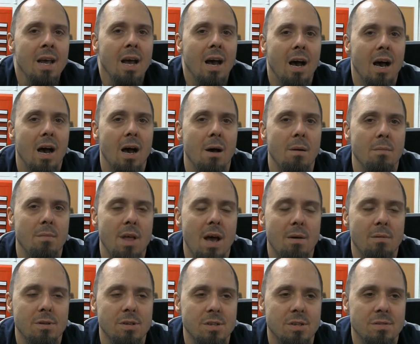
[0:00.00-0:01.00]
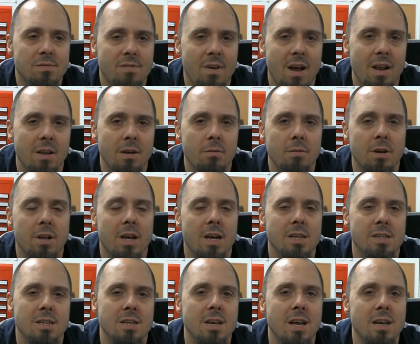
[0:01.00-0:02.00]
Um, that was finally
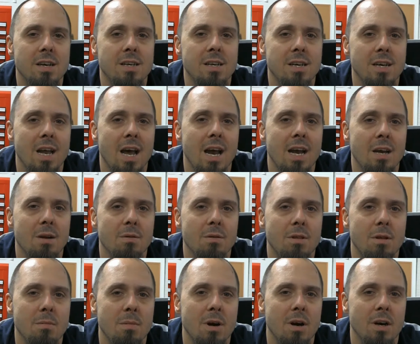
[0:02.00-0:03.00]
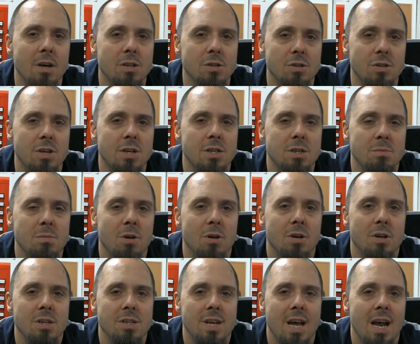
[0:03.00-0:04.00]
realized in 1990 with the Americans with
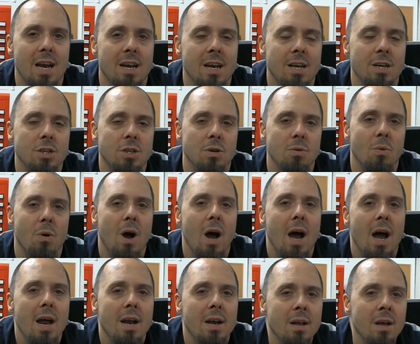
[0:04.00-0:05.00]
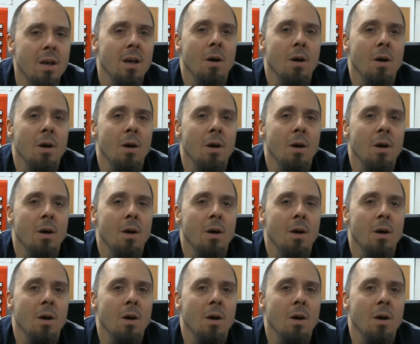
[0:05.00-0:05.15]
Disabilities Act nationwide.